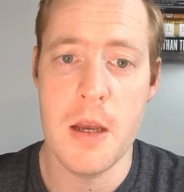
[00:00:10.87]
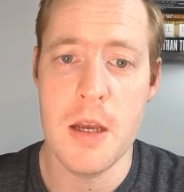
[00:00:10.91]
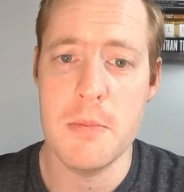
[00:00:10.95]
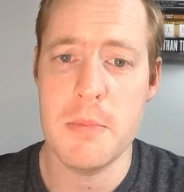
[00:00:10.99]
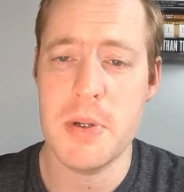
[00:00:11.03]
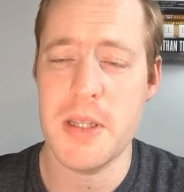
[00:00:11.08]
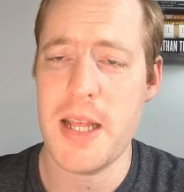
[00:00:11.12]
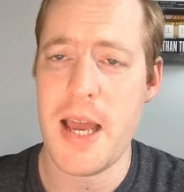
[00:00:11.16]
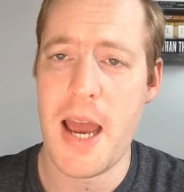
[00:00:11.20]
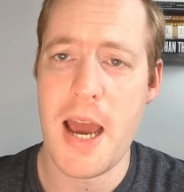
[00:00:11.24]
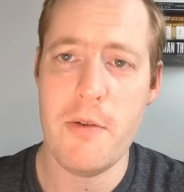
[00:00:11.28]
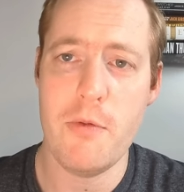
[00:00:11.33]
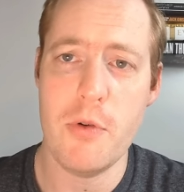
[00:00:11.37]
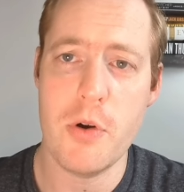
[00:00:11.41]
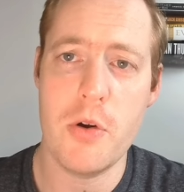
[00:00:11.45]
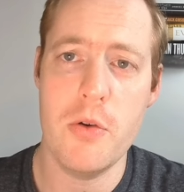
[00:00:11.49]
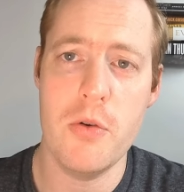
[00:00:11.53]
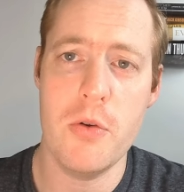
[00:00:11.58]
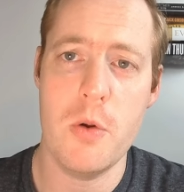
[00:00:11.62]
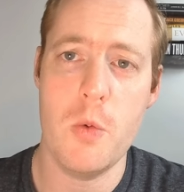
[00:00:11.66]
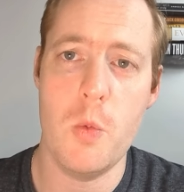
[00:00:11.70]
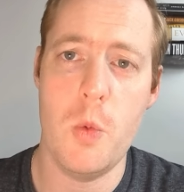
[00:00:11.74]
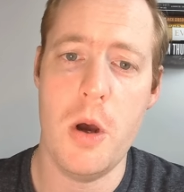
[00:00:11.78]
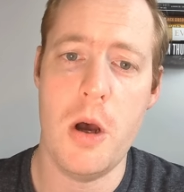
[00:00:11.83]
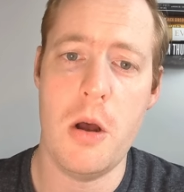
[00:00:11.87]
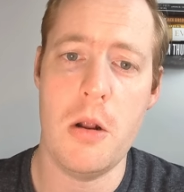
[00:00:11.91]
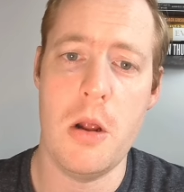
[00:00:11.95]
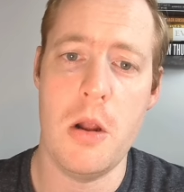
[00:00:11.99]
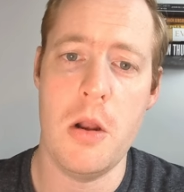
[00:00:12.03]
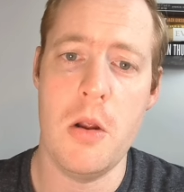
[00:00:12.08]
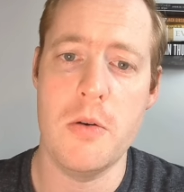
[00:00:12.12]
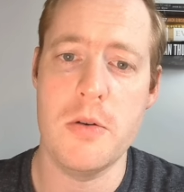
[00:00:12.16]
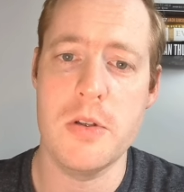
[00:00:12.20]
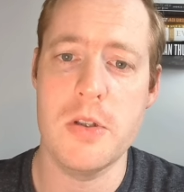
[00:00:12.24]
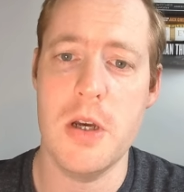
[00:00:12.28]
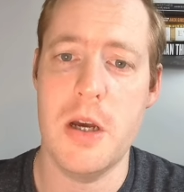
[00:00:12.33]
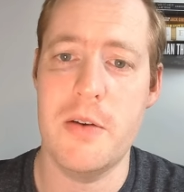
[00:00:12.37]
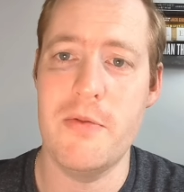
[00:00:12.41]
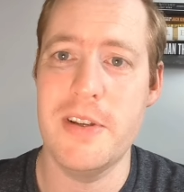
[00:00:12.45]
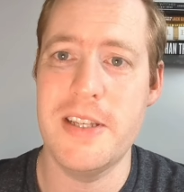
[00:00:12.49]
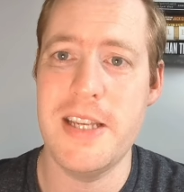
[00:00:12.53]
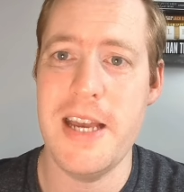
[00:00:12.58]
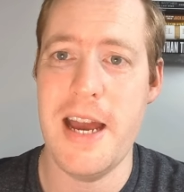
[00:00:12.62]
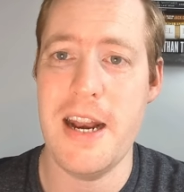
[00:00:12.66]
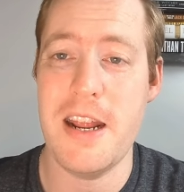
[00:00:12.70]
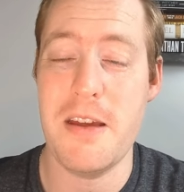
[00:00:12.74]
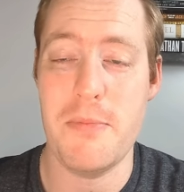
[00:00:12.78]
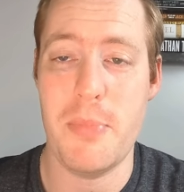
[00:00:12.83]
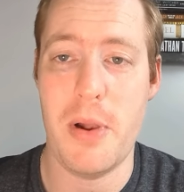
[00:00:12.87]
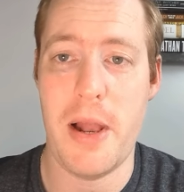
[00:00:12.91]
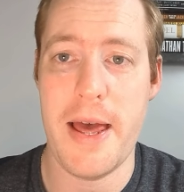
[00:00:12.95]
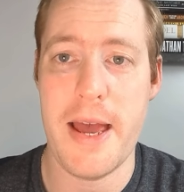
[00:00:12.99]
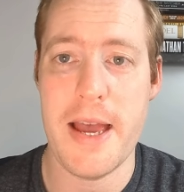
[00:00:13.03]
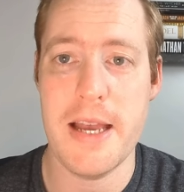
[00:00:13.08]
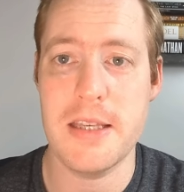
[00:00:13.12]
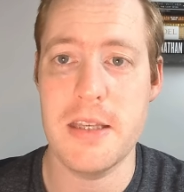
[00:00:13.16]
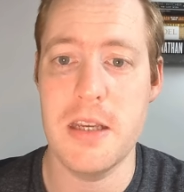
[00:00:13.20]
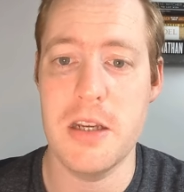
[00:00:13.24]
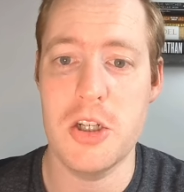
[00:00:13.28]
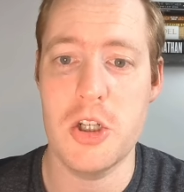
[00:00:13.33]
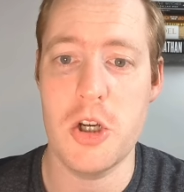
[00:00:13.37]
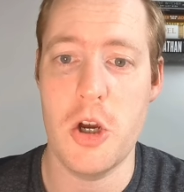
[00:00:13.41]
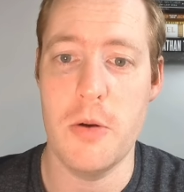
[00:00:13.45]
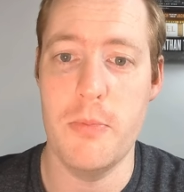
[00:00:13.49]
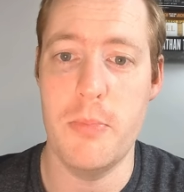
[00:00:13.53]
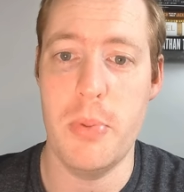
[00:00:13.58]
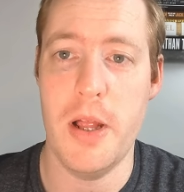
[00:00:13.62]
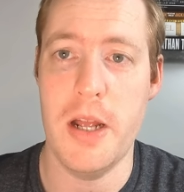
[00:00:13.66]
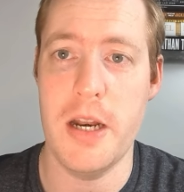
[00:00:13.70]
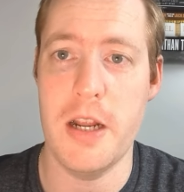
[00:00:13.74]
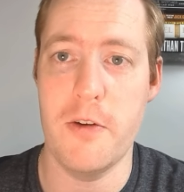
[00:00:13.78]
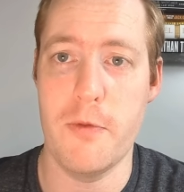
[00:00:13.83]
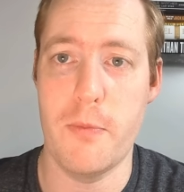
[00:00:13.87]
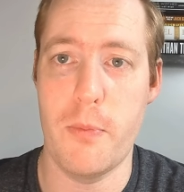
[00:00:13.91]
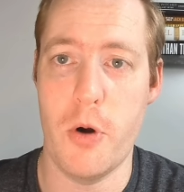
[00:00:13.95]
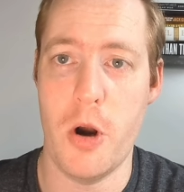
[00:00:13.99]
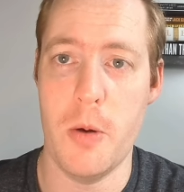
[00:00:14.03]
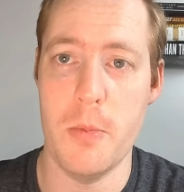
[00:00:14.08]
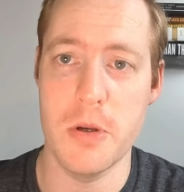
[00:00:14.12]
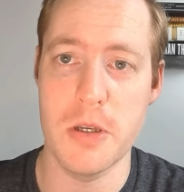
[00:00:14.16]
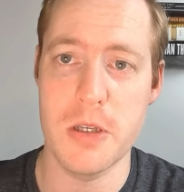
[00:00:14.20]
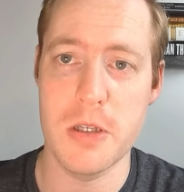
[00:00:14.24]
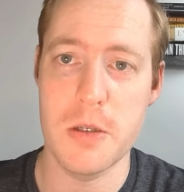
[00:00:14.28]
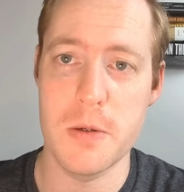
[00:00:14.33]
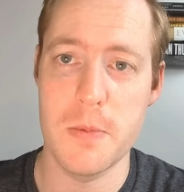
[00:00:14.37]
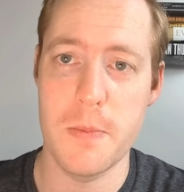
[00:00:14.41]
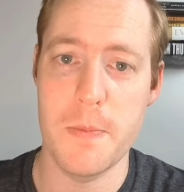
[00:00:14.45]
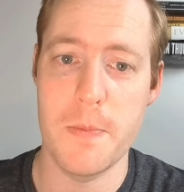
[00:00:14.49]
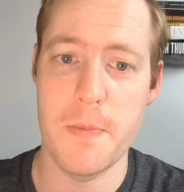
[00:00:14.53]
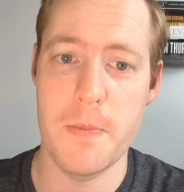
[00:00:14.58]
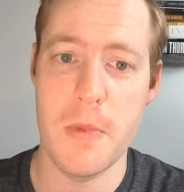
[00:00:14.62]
but they had recruited well alongside retaining players that showed plenty of promise.